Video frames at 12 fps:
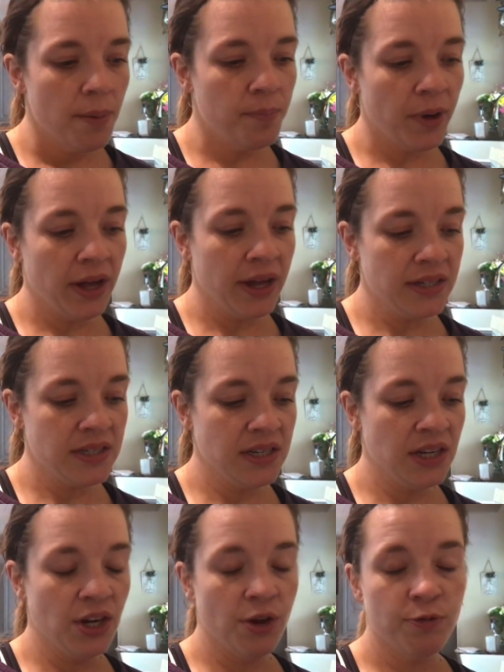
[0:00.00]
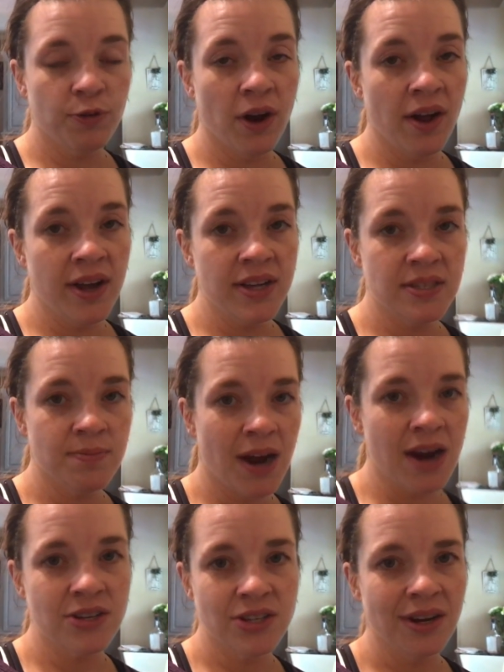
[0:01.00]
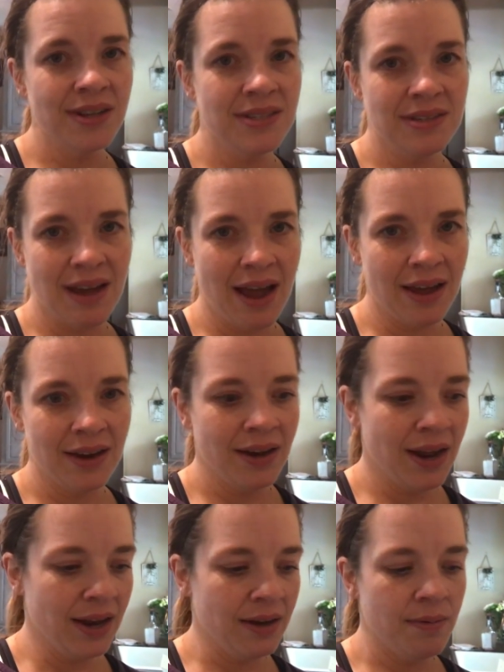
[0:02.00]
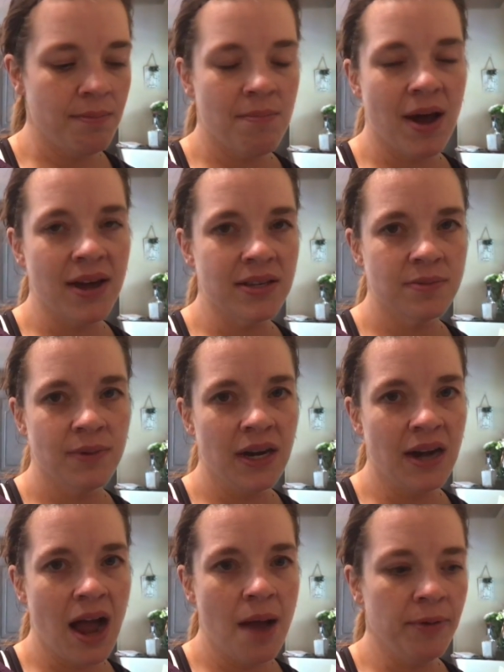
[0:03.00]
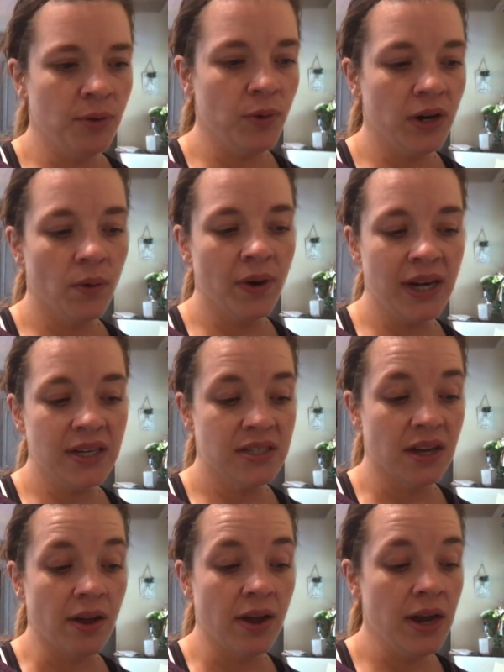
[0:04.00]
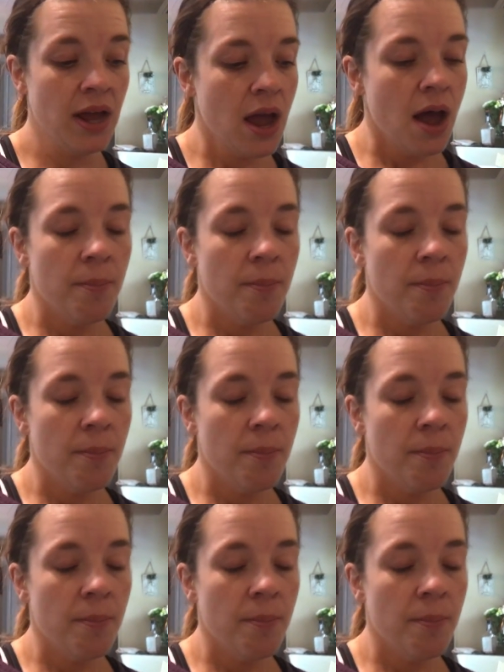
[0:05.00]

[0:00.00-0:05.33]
But, you know, for us, our son is 9, and my husband and I mean, we don't eat a ton.